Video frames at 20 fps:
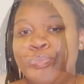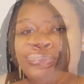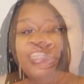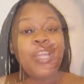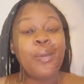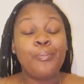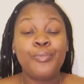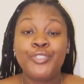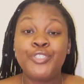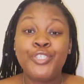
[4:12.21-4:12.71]

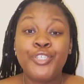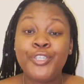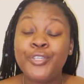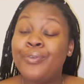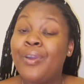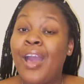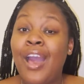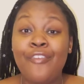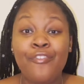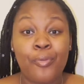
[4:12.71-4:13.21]
Number 2,
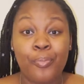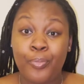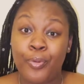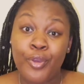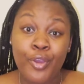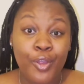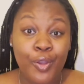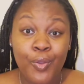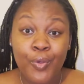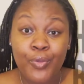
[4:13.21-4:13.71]
have a
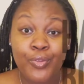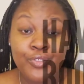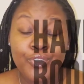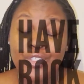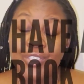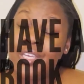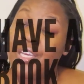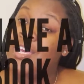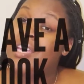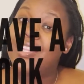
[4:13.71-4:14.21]
book launch.